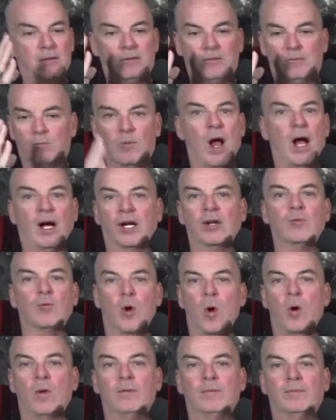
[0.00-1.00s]
rock and
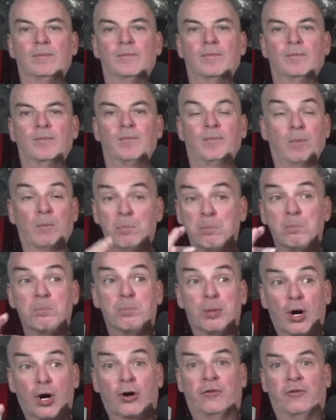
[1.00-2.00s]
roll.
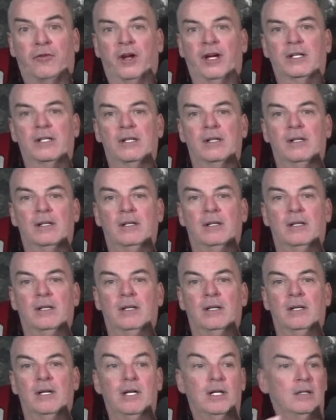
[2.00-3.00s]
Perfect
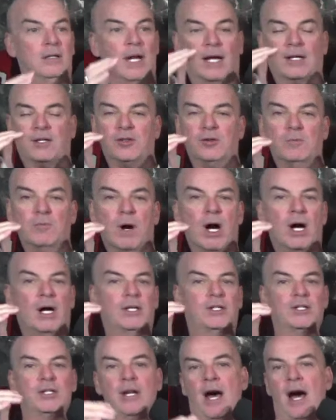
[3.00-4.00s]
not too
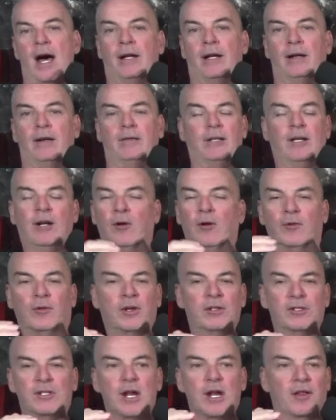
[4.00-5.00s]
much, not, you know,
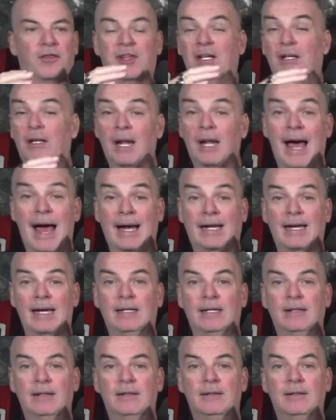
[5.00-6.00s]
there's nothing
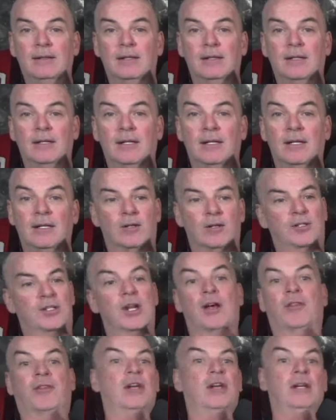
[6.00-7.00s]
lacking. There's
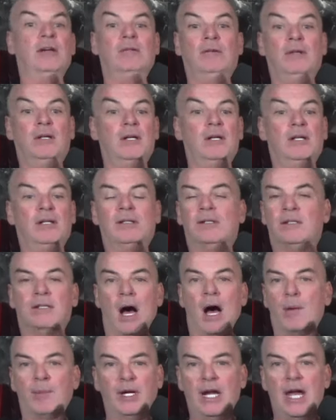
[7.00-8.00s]
nothing
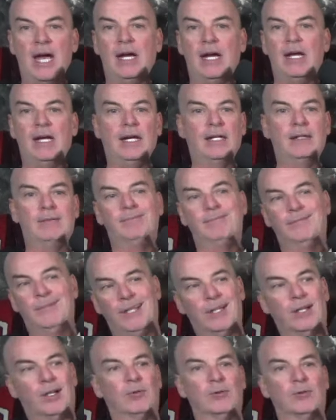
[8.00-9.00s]
dominating and,
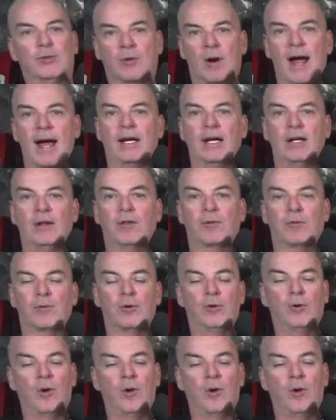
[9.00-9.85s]
you know, dragging through.